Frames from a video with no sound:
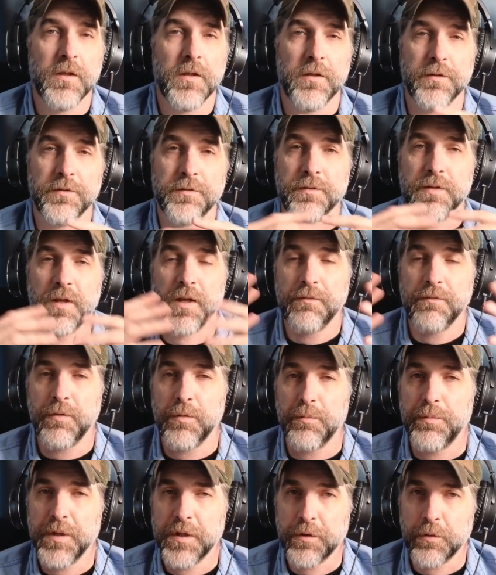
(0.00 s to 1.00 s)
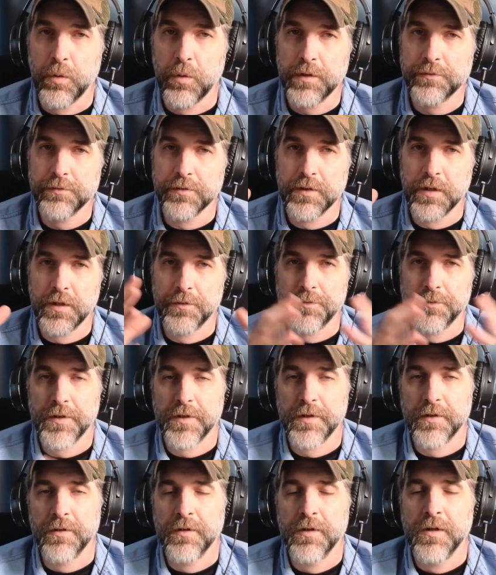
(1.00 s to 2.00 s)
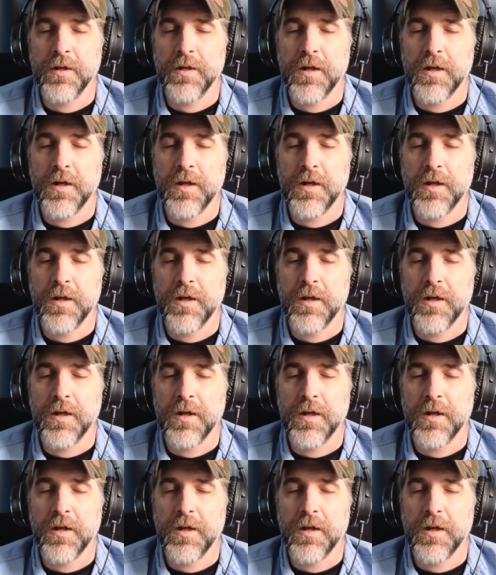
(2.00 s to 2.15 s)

this is kind of a big question out there.